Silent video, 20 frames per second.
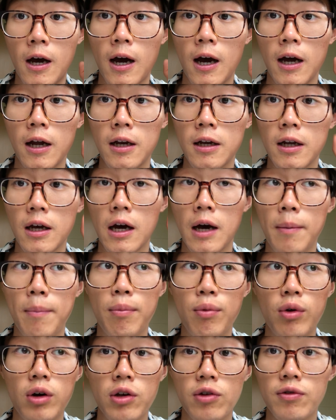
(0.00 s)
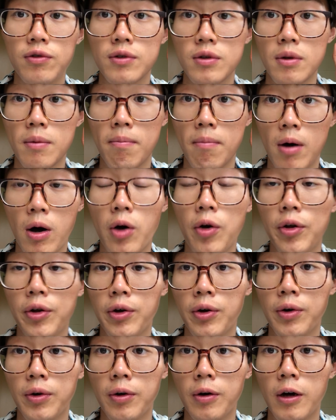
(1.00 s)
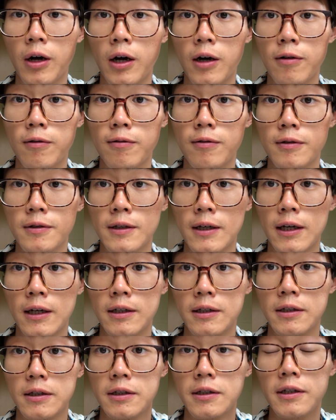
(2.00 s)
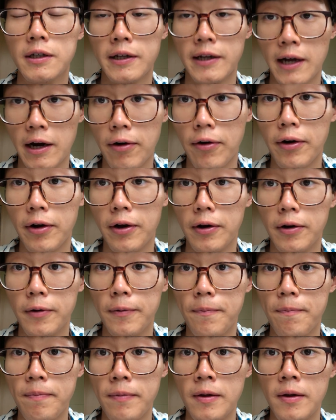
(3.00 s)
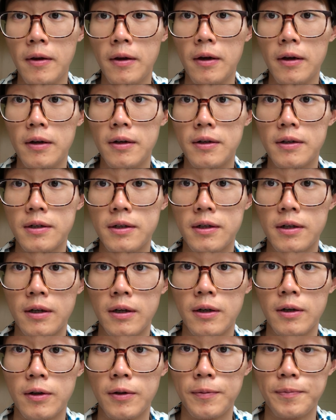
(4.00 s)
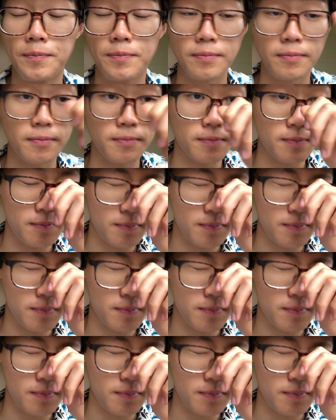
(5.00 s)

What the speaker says: and a brief model of that scenario. So,